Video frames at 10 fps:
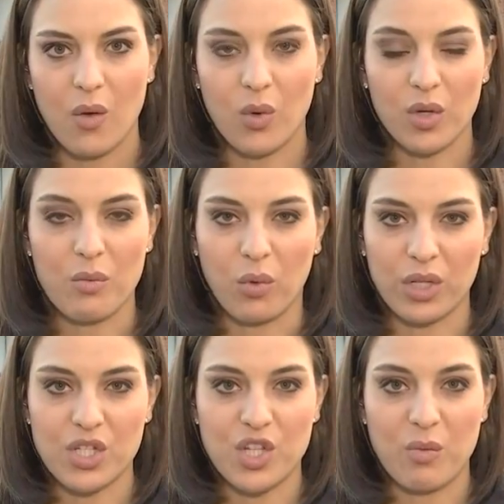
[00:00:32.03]
Well, good
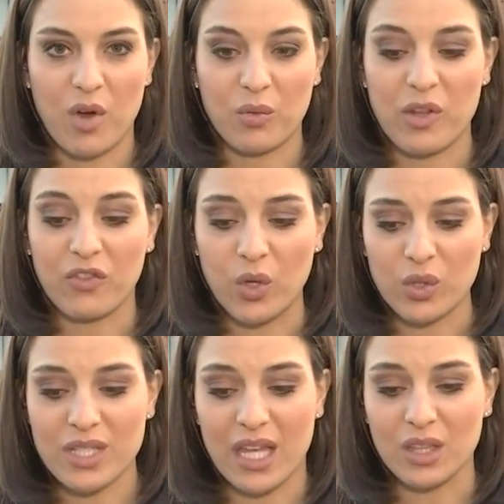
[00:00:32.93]
morning to you both. We've
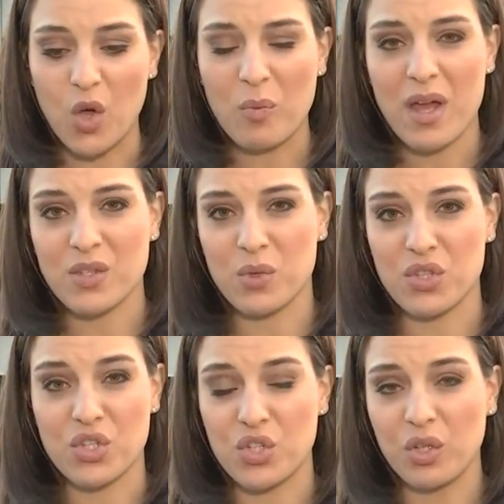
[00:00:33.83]
learned that Lopez
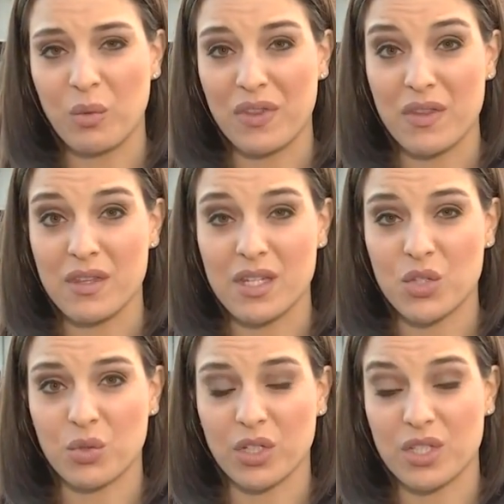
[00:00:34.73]
was a student within the
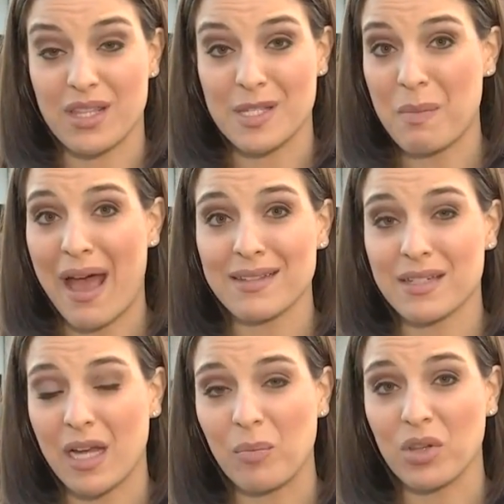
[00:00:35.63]
district these
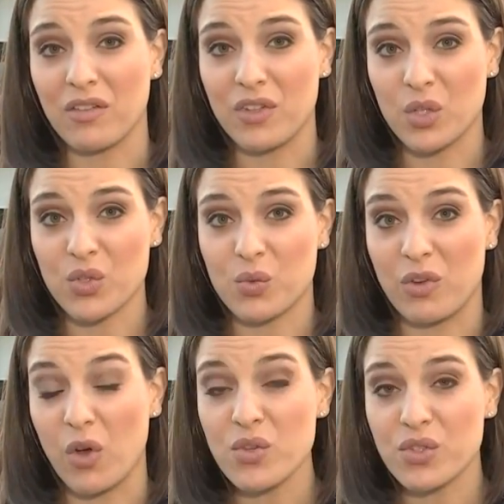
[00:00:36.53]
past couple of years.
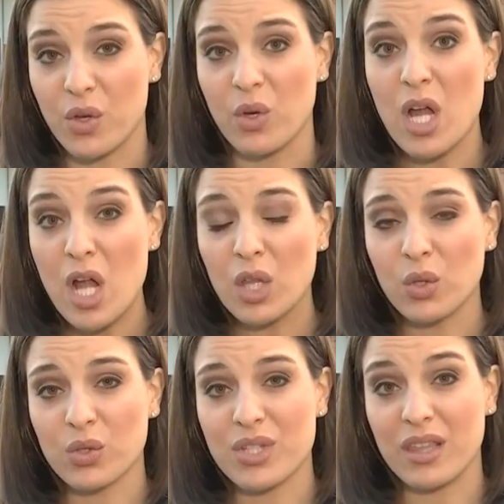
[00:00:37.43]
We've also
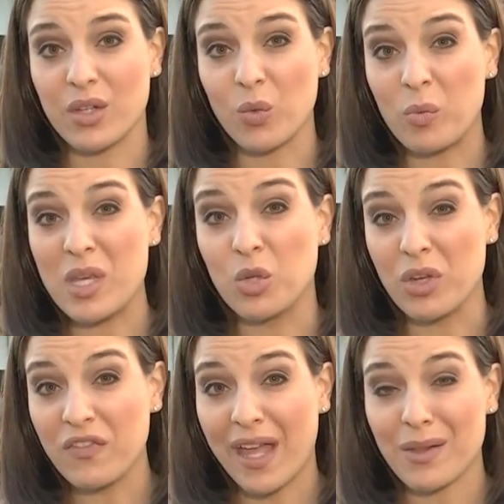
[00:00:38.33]
learned that there will be
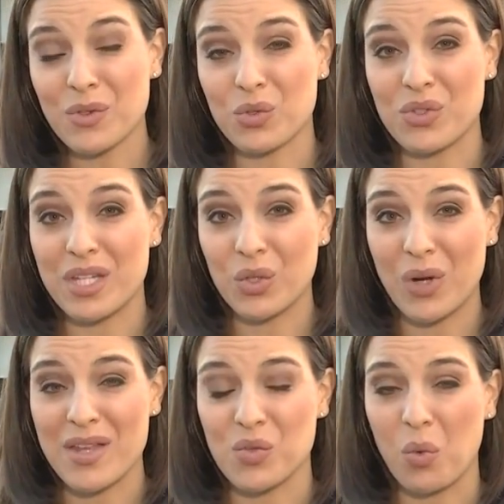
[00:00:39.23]
grief counselors
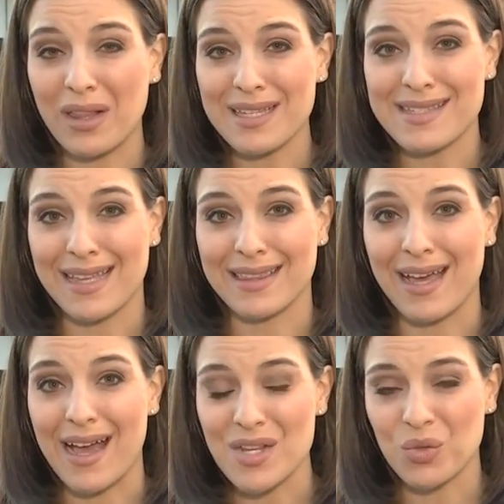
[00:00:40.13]
here as well as at the
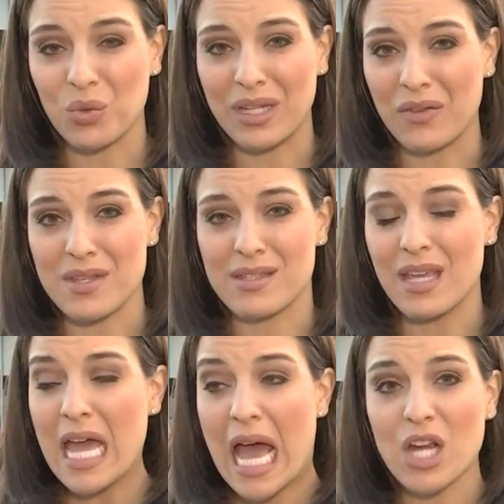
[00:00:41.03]
high school. Now, these
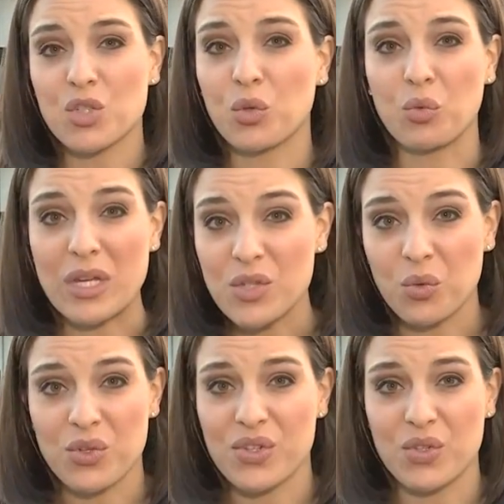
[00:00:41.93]
extra
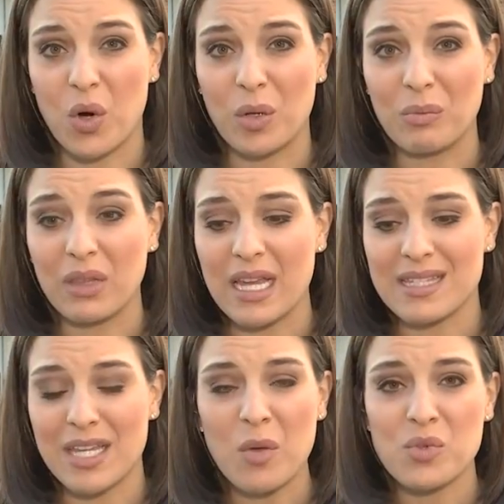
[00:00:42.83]
resources are in
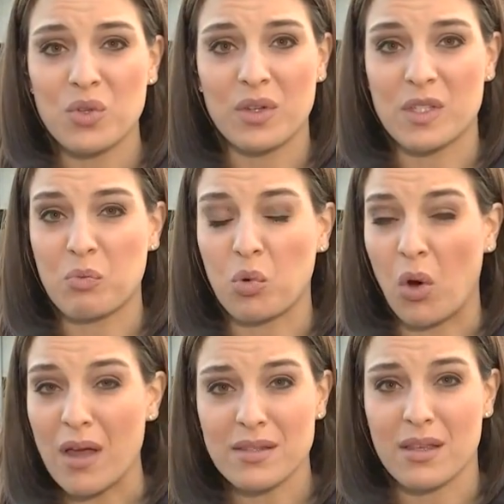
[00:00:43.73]
place to help students
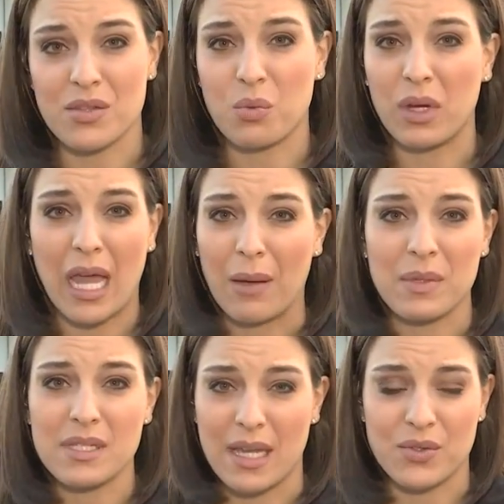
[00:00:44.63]
process what
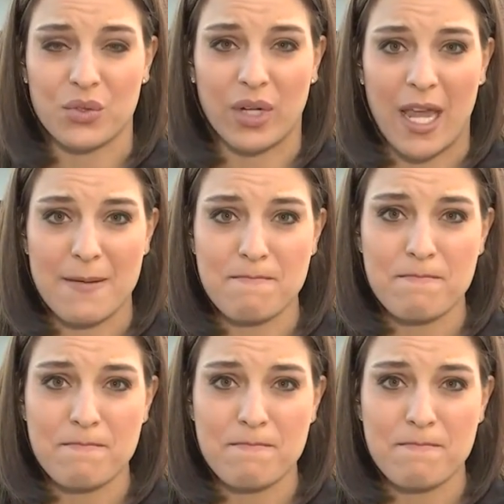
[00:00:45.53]
happened yesterday.